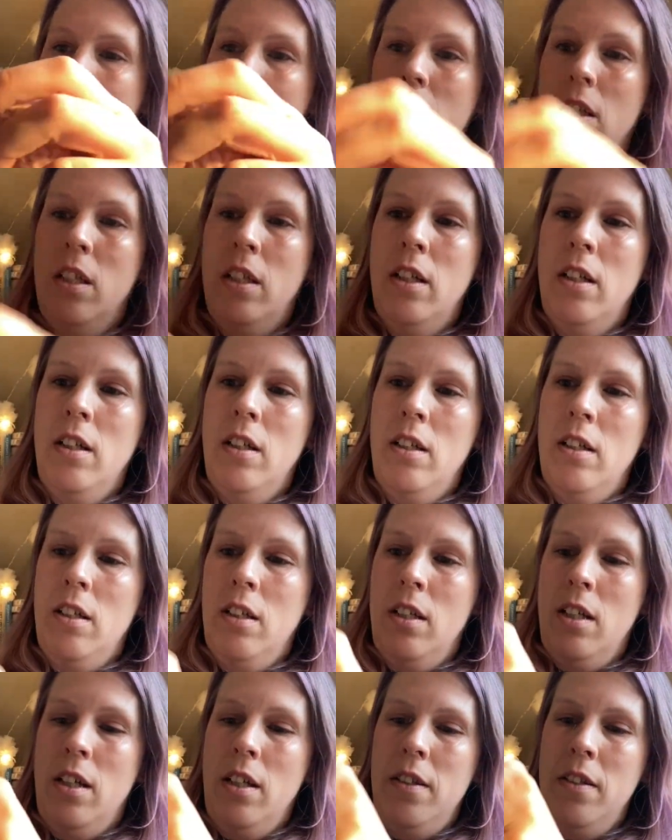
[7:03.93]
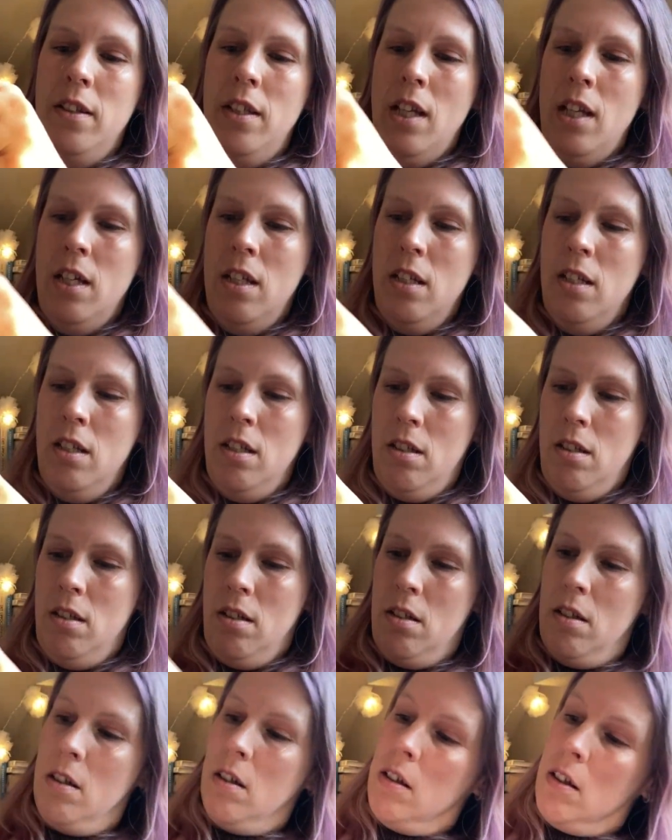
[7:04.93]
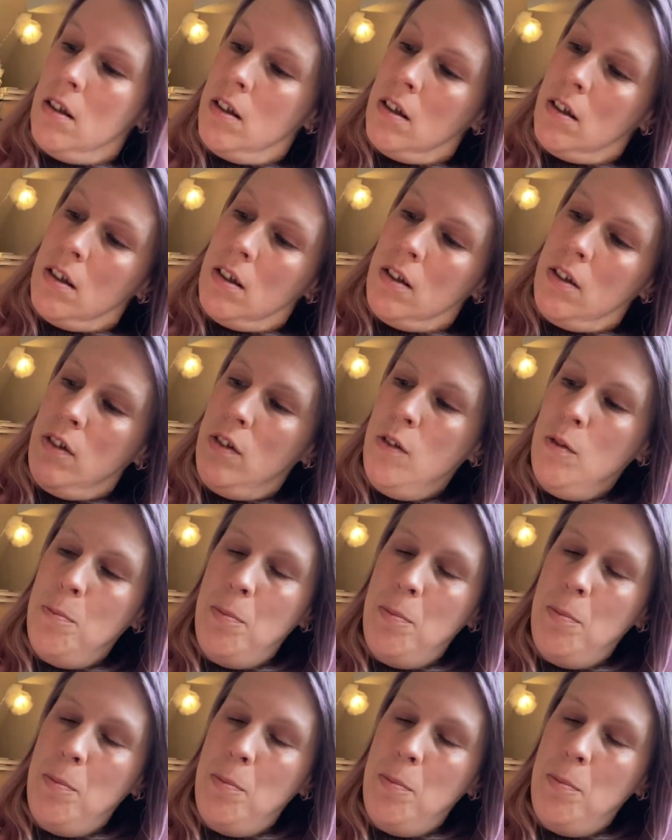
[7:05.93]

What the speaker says: and then you